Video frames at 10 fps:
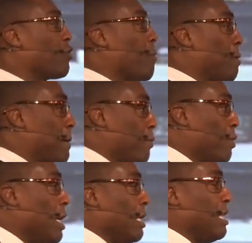from people,
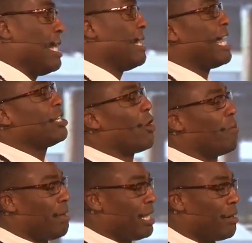then they don't
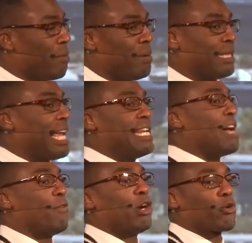meet them, but they
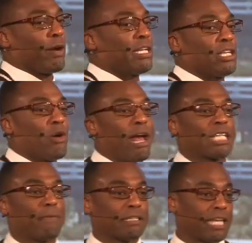never agreed to your
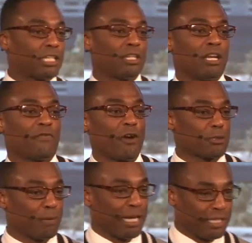expectation in the first
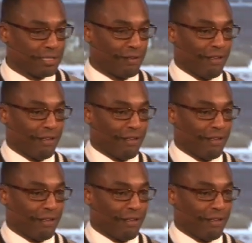place.